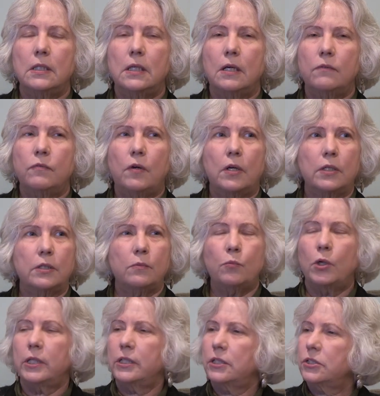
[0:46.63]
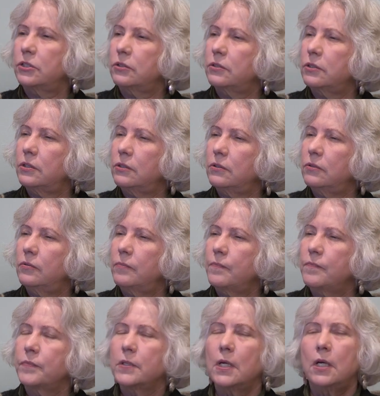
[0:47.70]
uh, volume 1 issue 2.
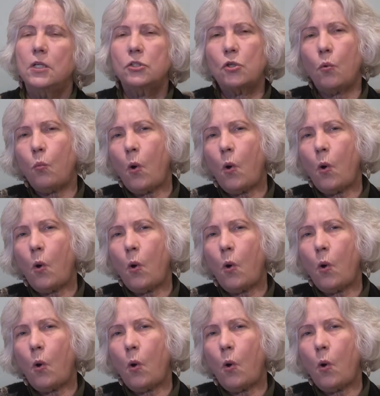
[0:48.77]
So